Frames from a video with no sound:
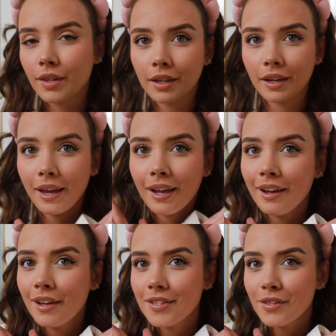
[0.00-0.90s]
And
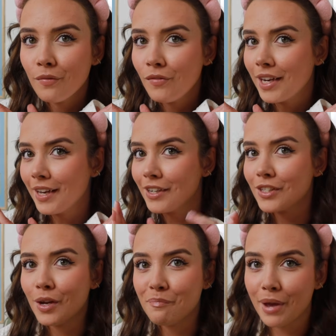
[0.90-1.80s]
here is the
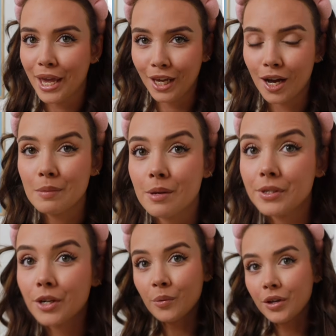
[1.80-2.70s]
finished makeup. Let
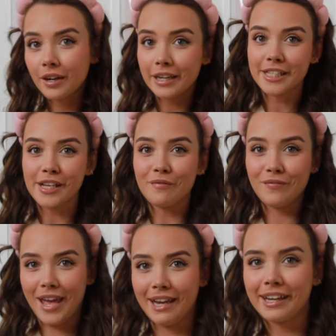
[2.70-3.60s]
me know what you guys
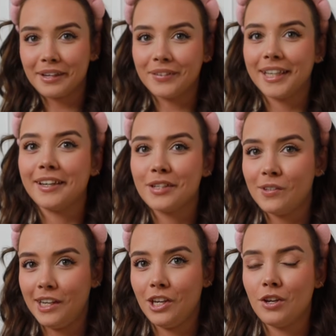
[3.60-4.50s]
think. I think it looks
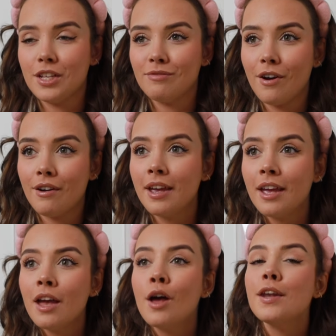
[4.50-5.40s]
really cute. It's
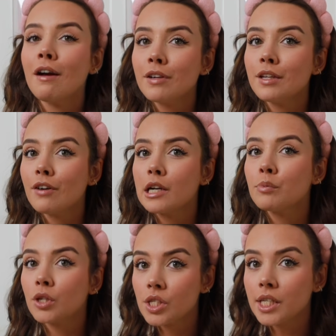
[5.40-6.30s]
definitely very
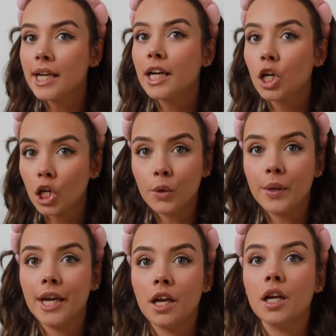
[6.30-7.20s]
bronzy and
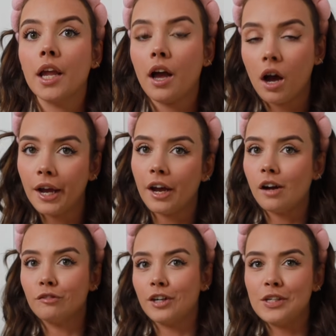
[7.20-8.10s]
glowy and like high
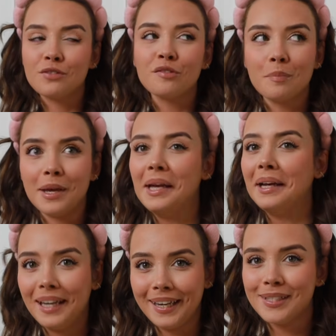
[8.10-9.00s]
coverage for me
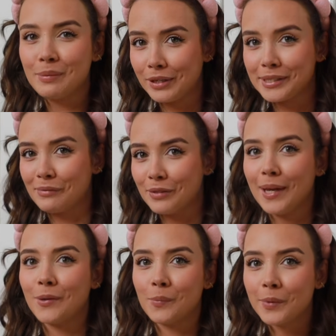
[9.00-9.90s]
at least, because I feel
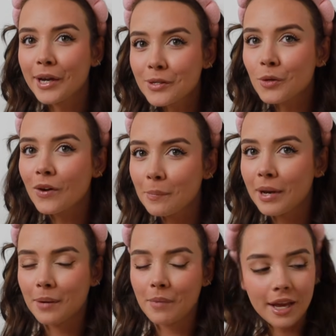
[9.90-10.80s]
like normally I do quite
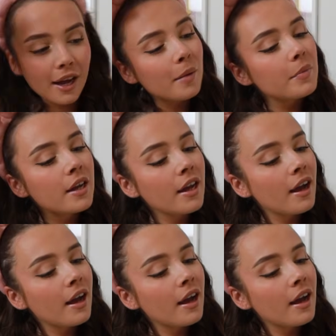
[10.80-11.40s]
plain makeup.